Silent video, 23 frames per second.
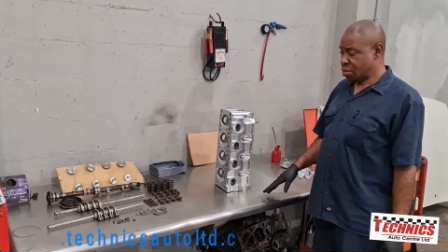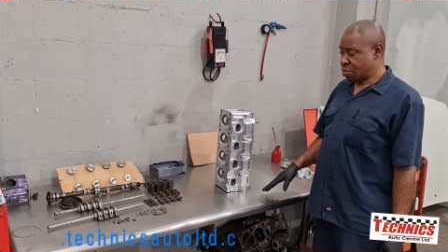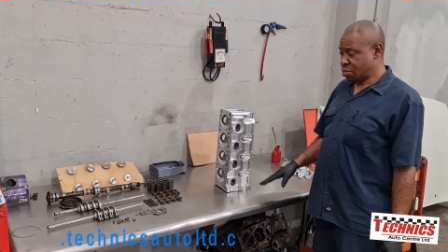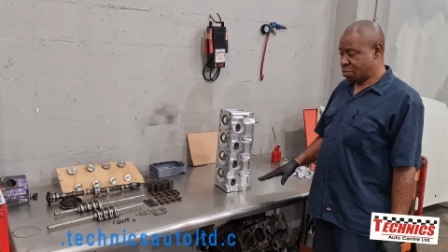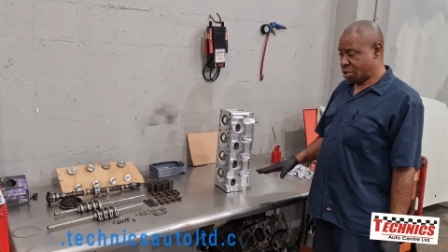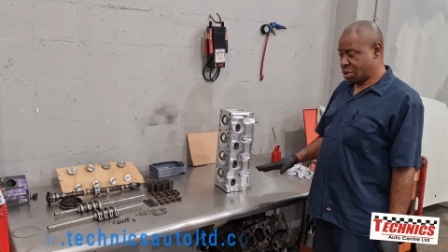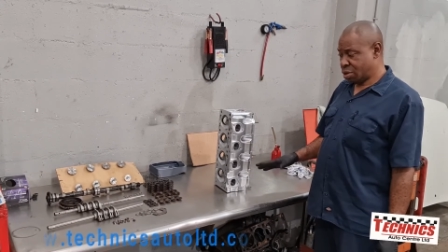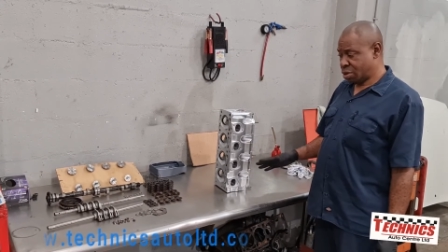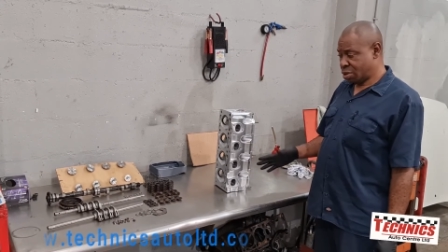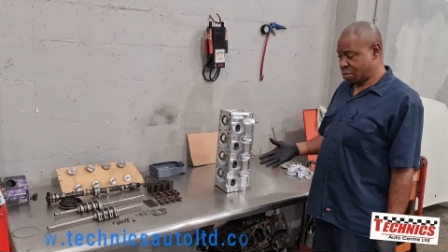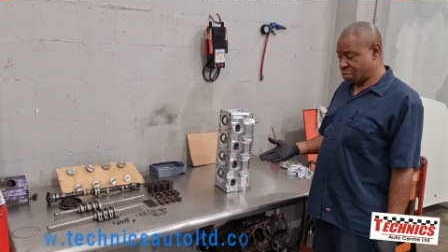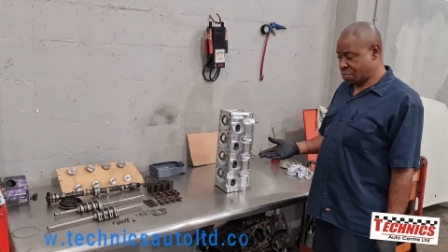
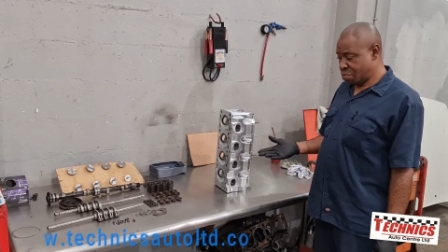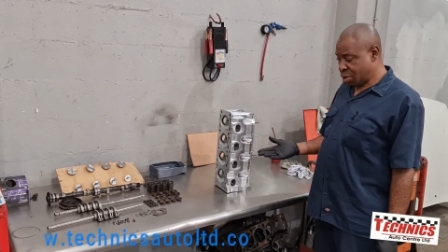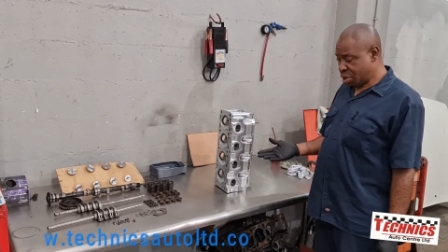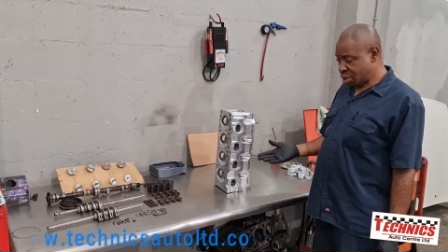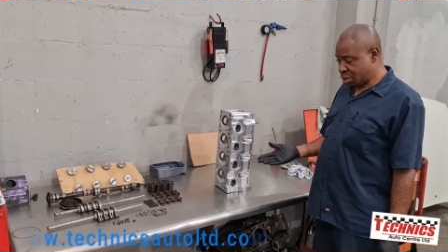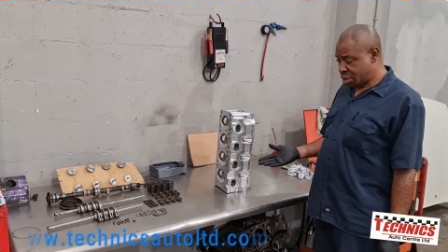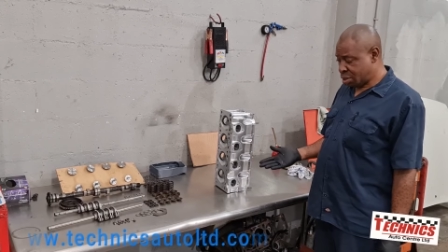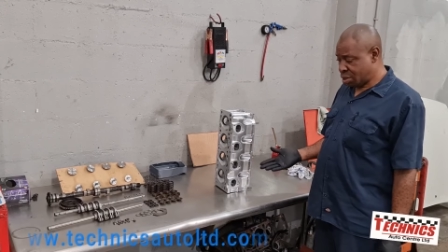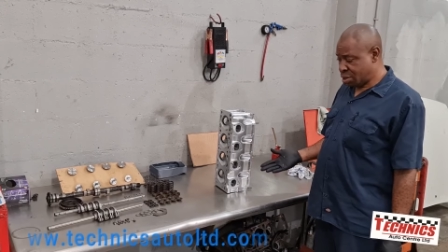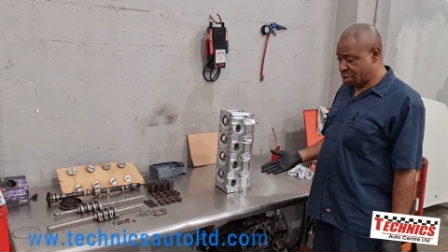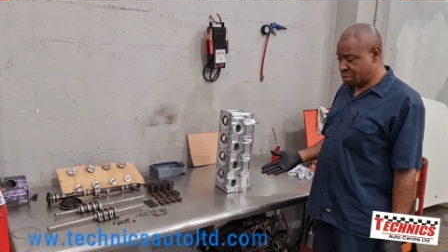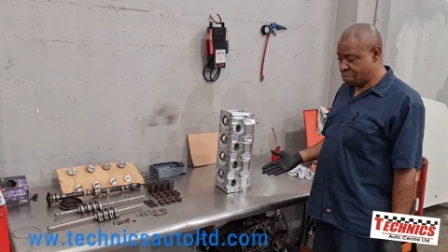But the
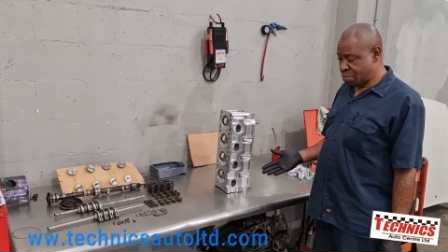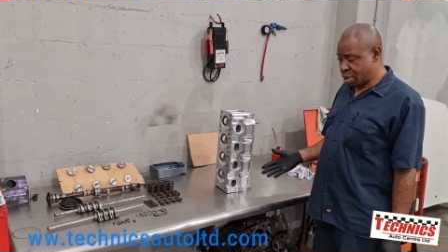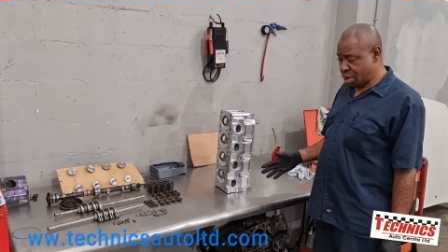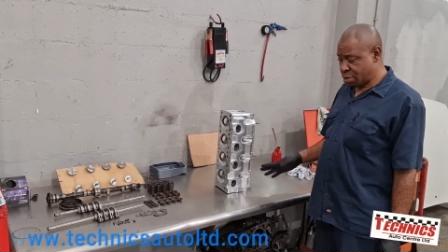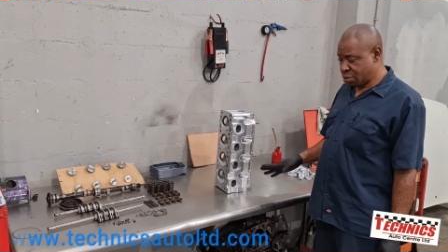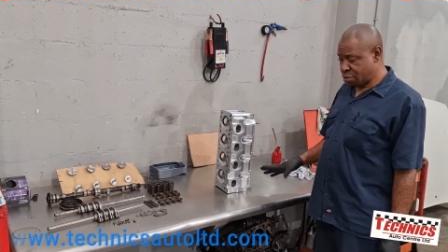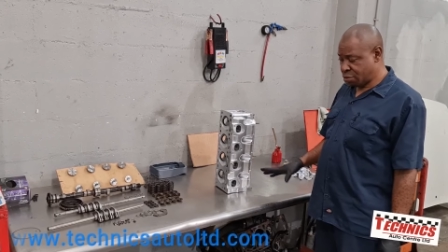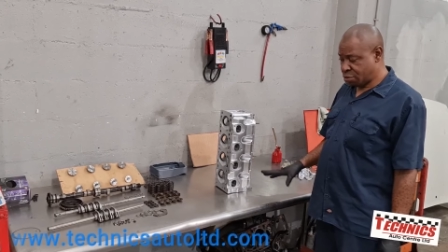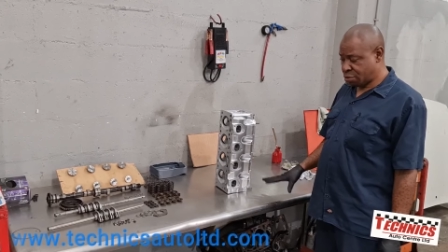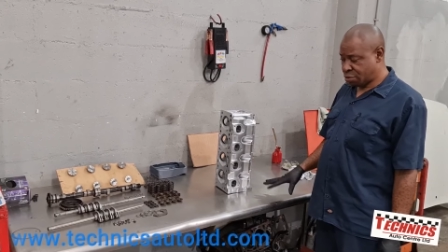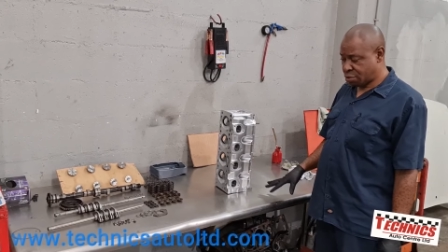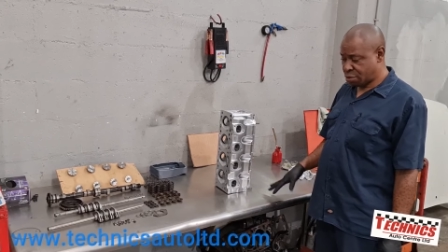metal
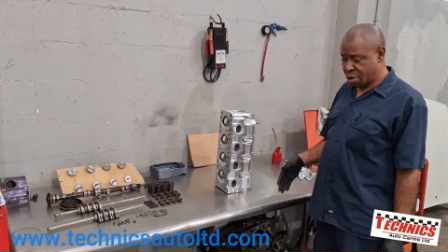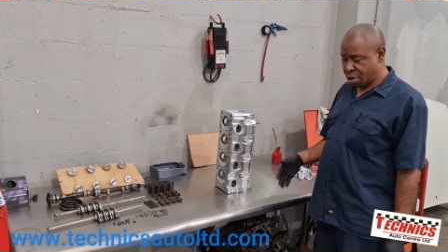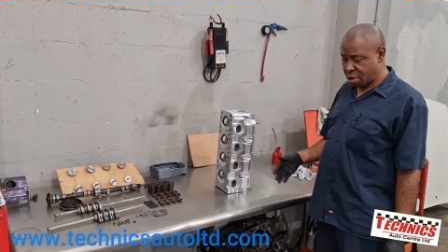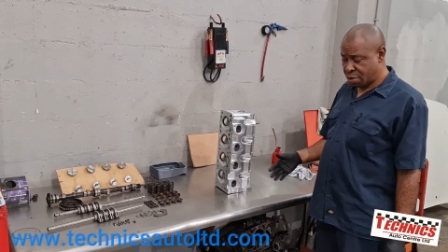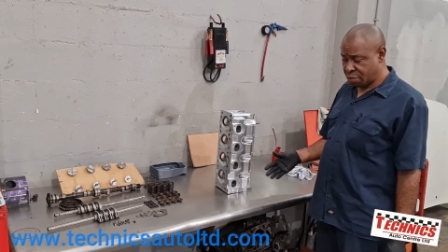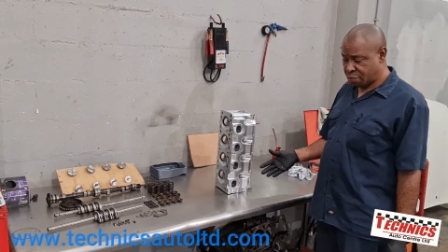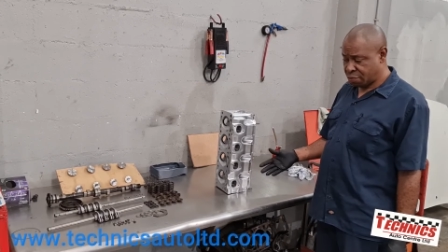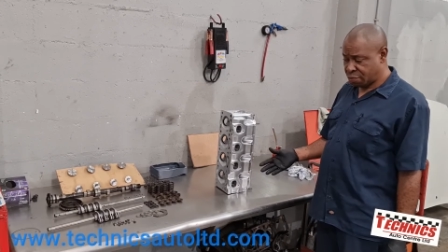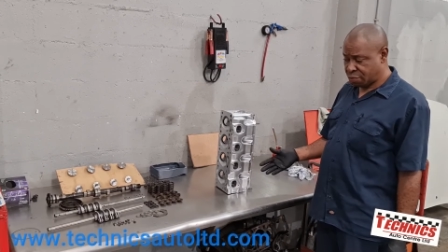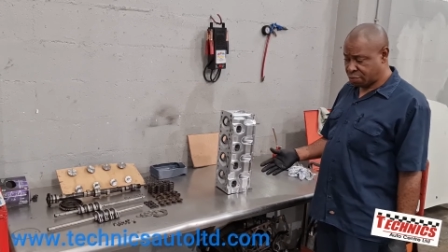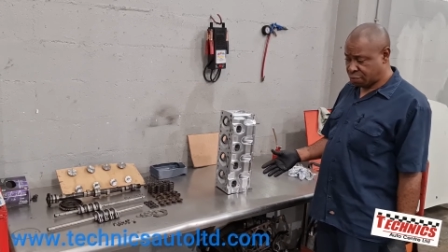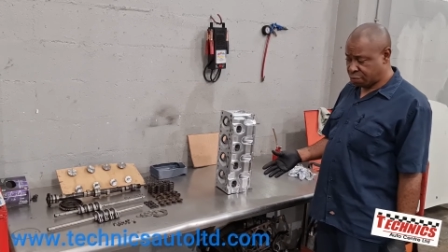bench
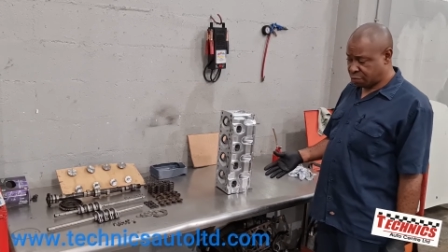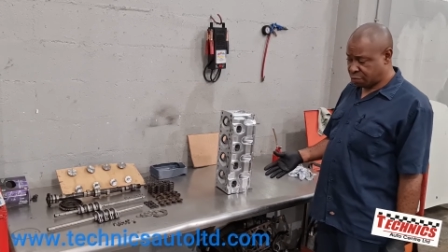have